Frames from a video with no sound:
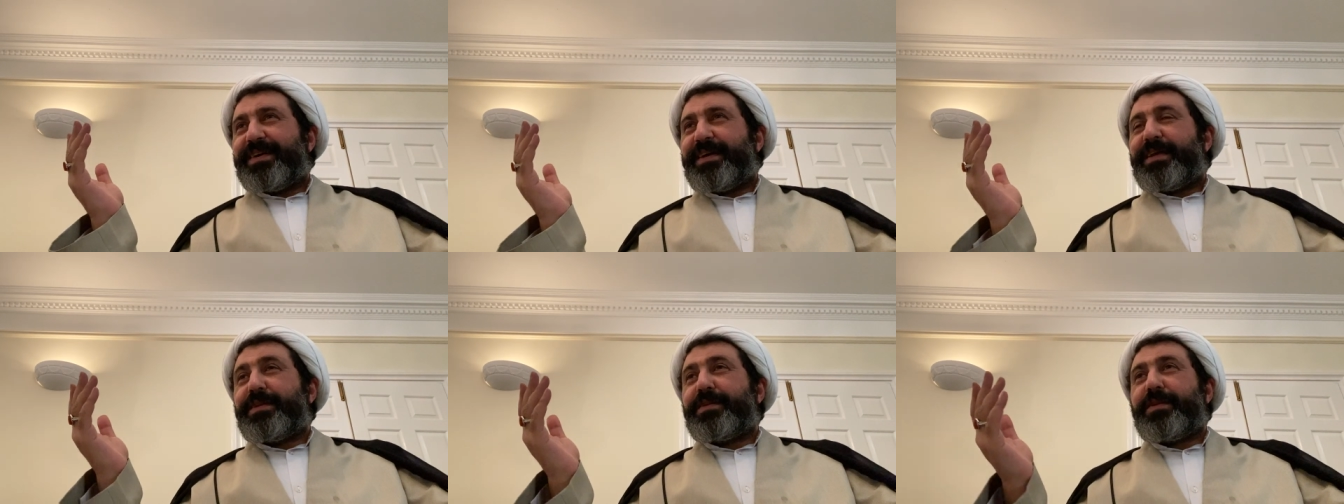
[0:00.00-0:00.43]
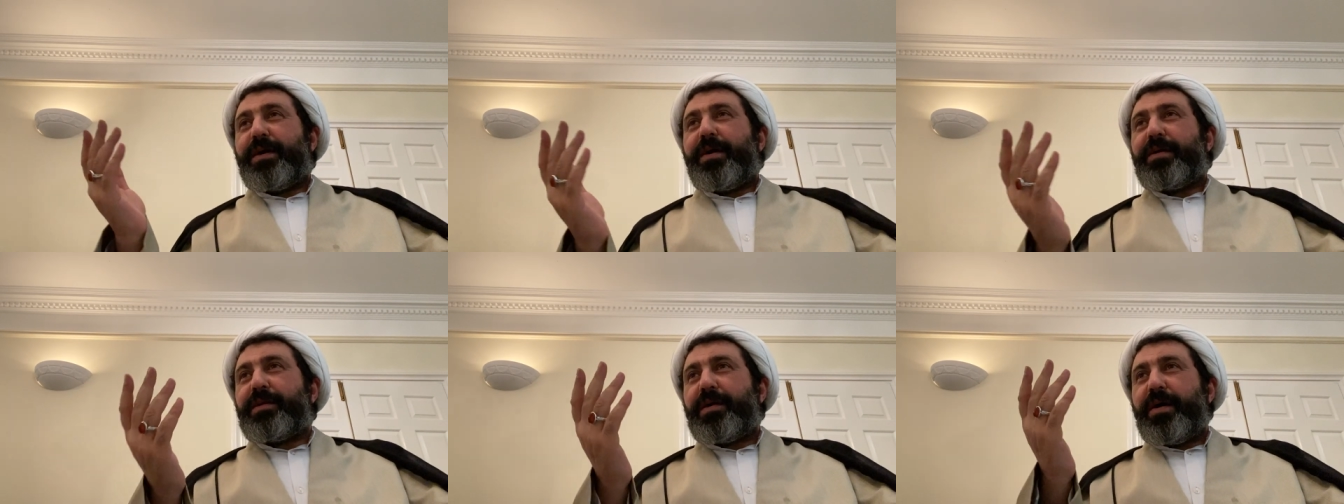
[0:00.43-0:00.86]

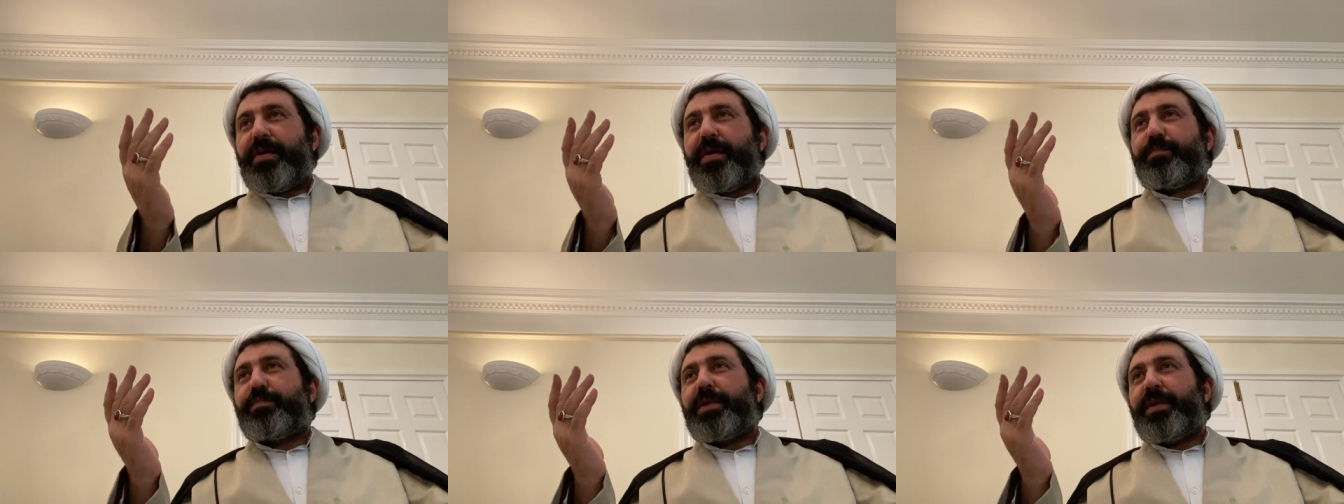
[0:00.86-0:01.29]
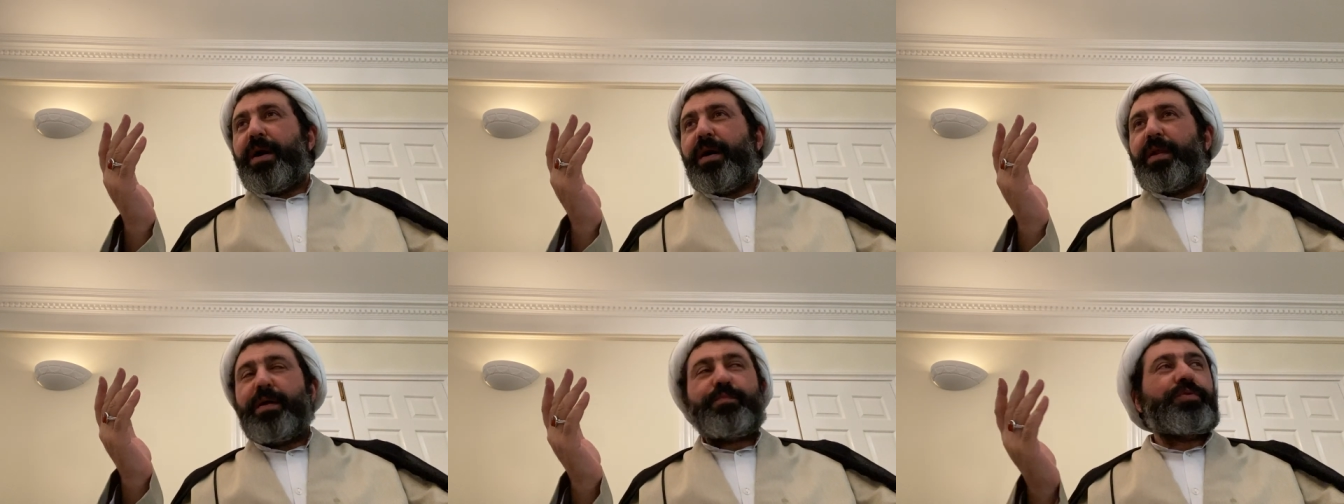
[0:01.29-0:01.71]
Inna ila rabbina
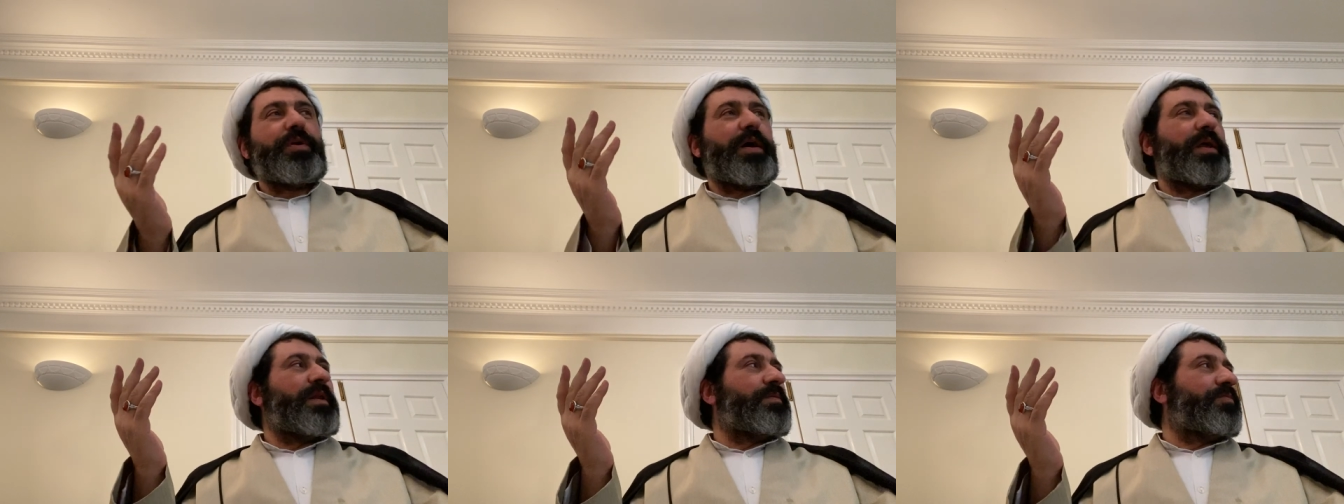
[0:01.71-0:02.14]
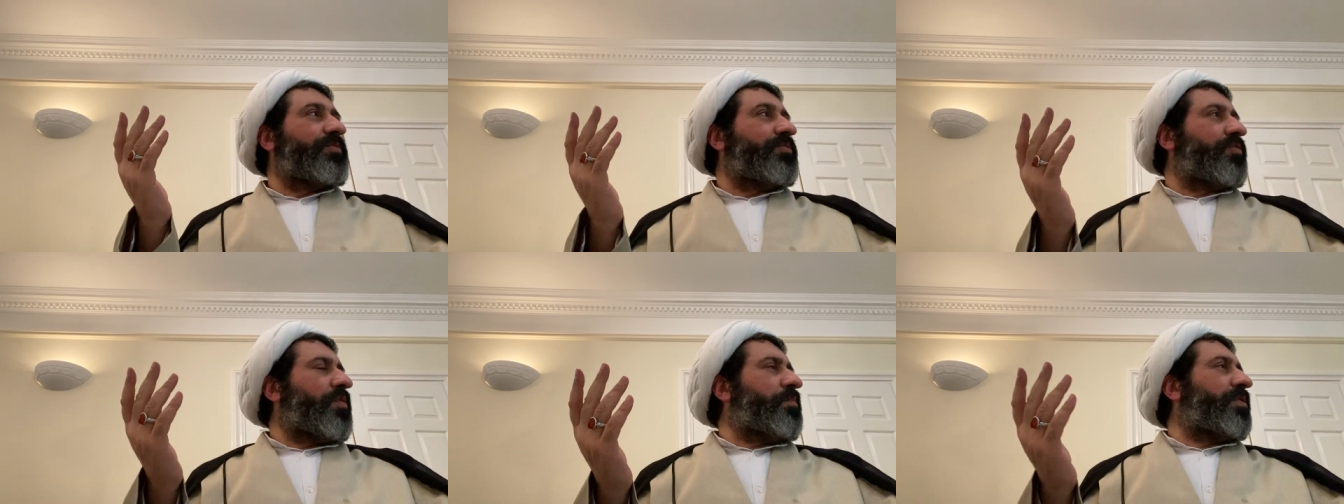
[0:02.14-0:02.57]

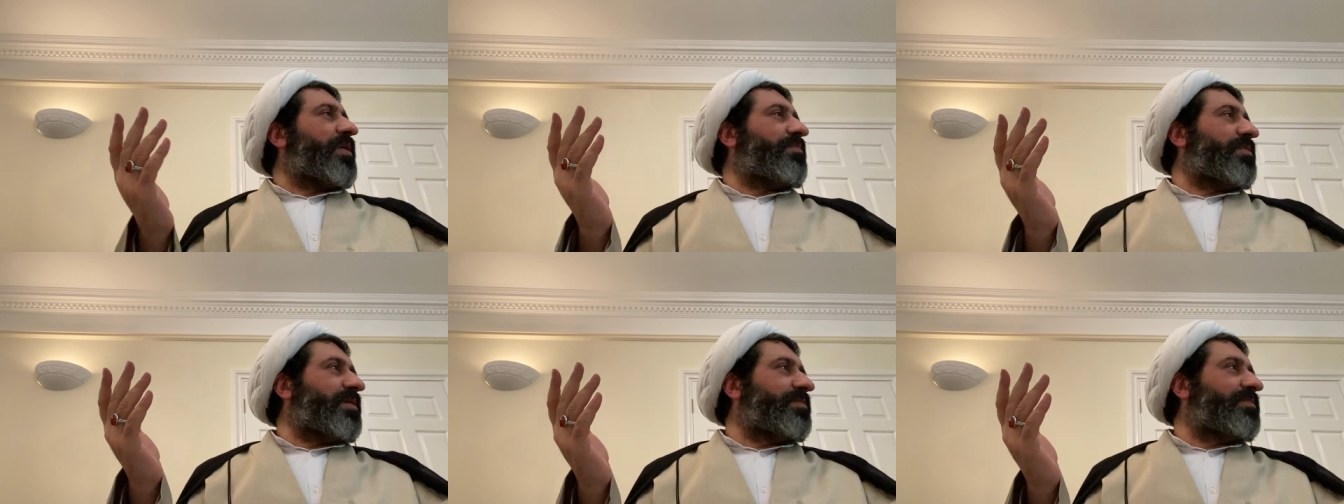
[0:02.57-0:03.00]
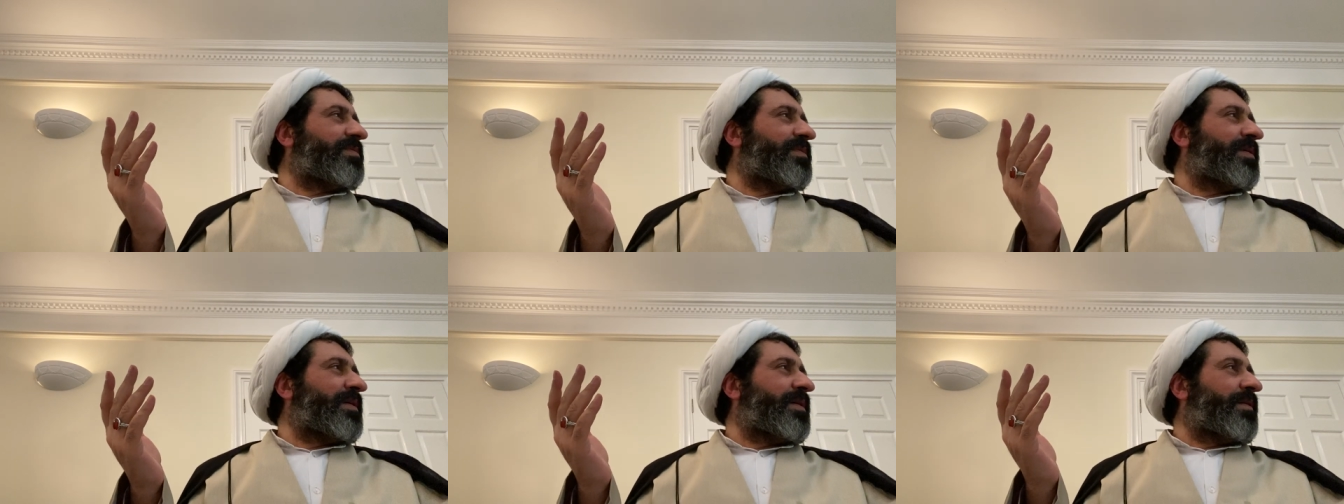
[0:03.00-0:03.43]
lamunqalibun. No problem.
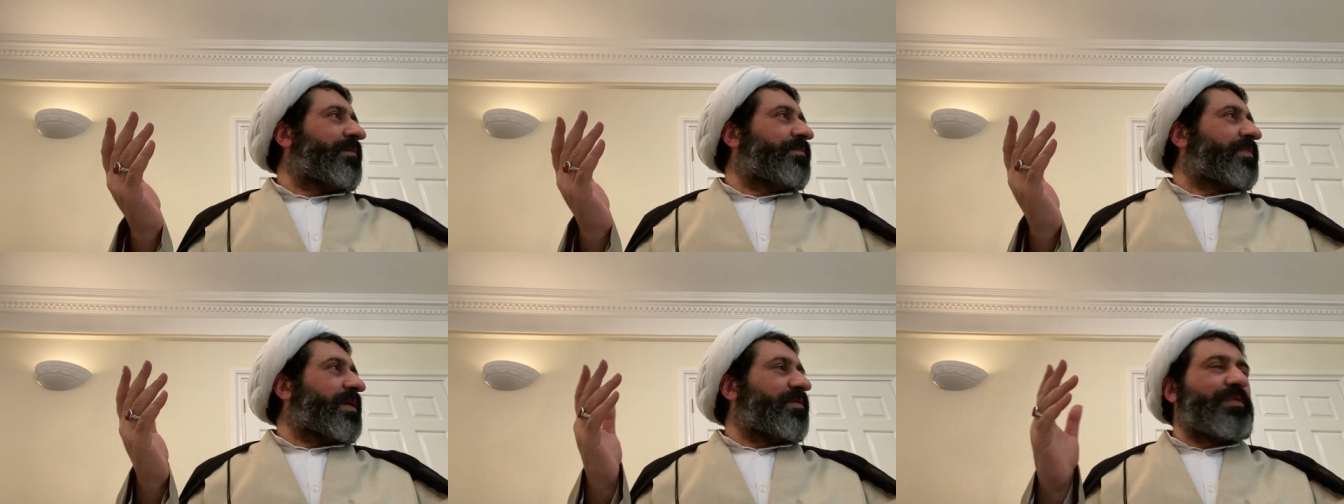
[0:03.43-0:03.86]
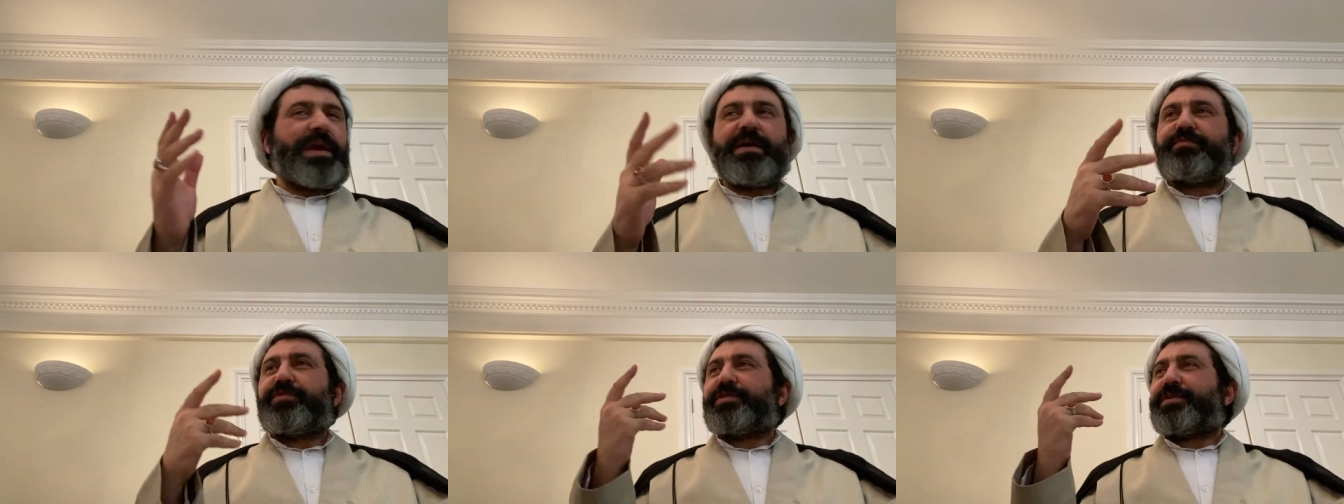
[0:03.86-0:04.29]
We
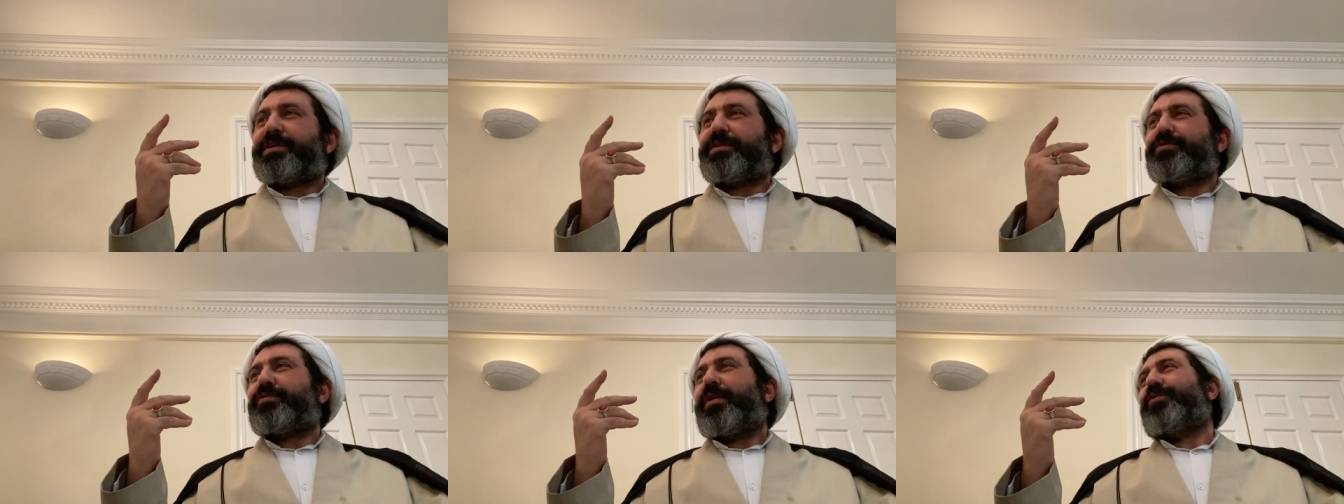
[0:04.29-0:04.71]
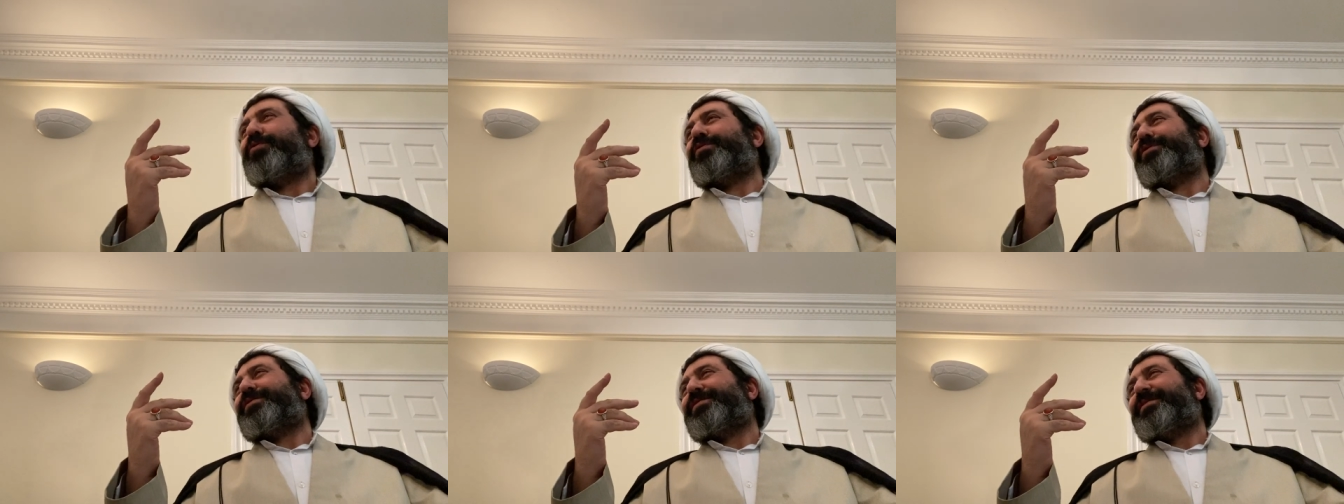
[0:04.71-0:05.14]
have returned to our
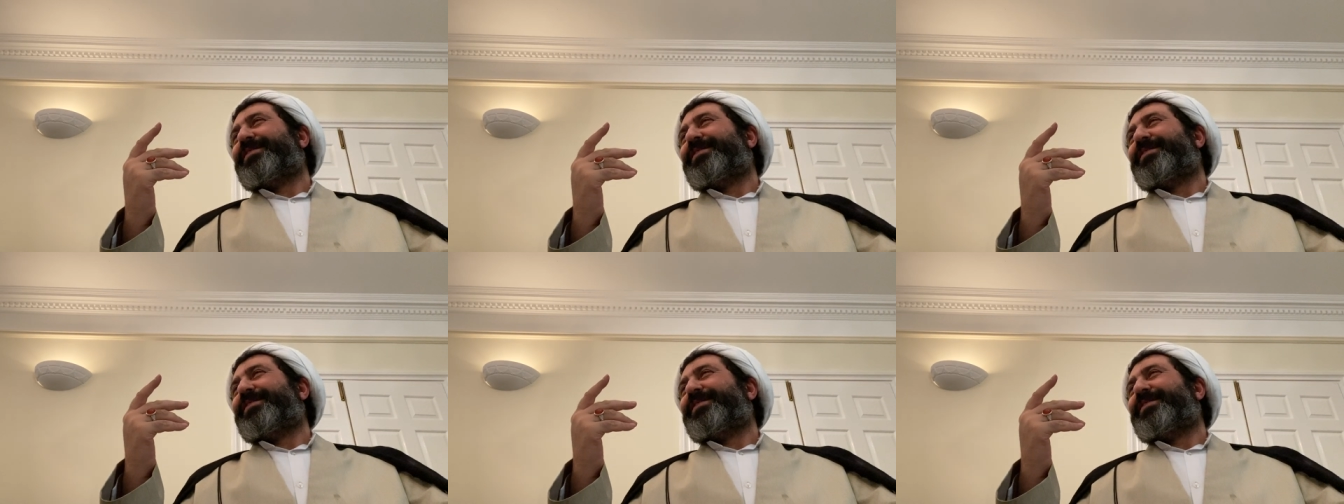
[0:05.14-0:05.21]
Lord.